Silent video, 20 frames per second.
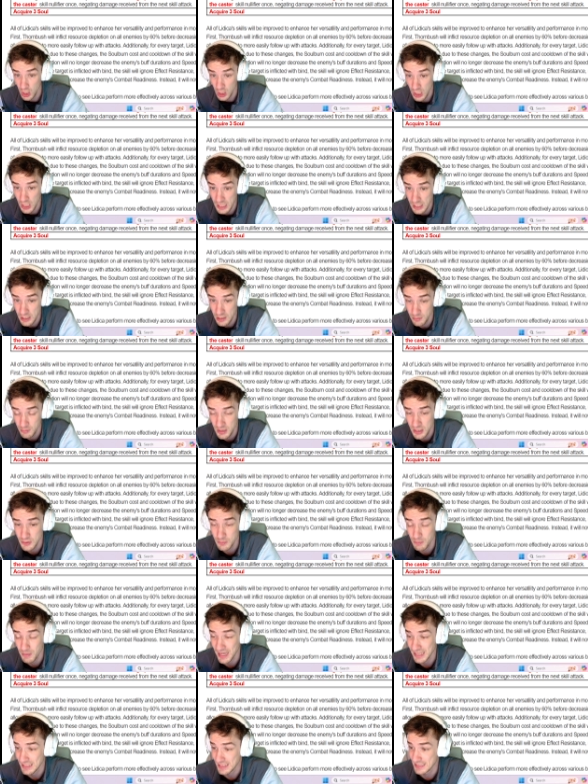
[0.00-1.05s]
enemies
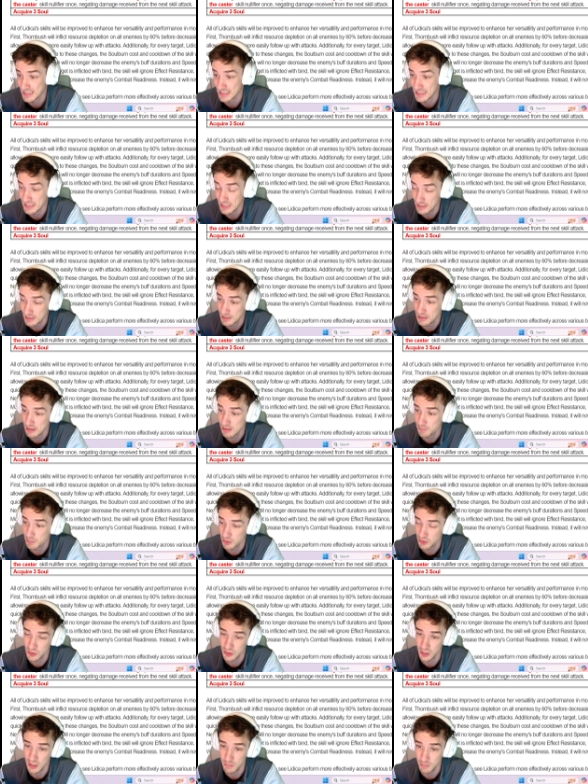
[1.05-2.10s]
by
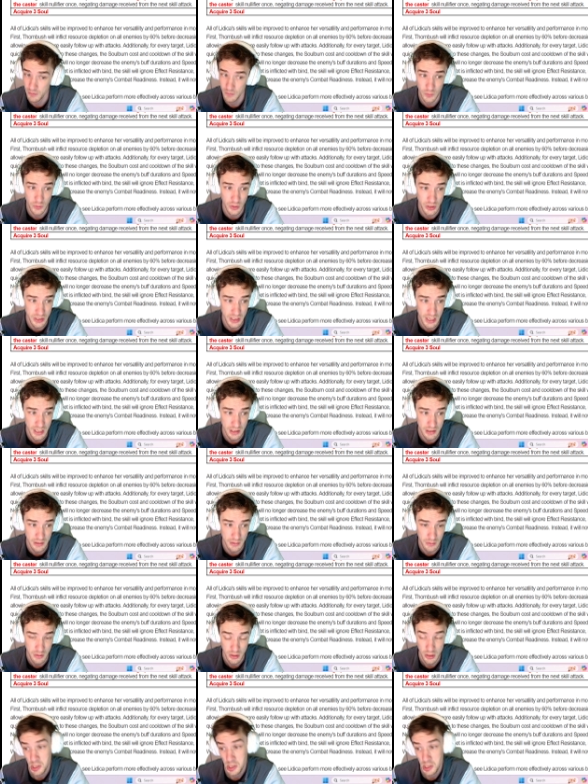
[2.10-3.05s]
60% before attacking.